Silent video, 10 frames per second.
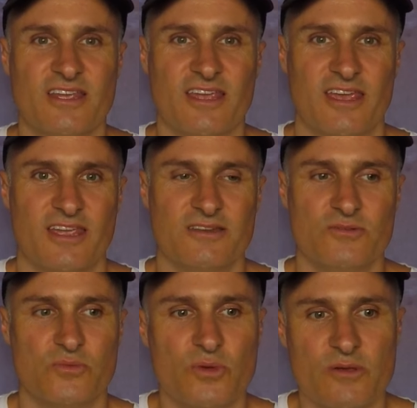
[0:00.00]

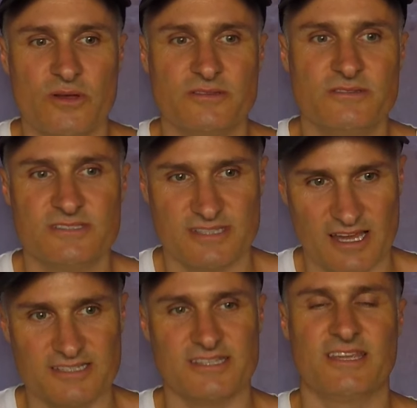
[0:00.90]
and we were
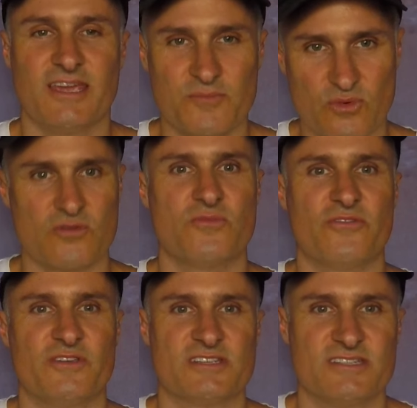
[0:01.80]
starting to get more and more
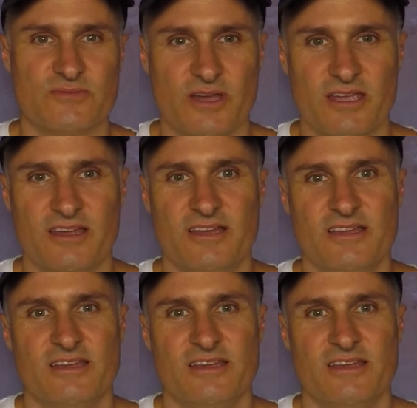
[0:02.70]
fish this way,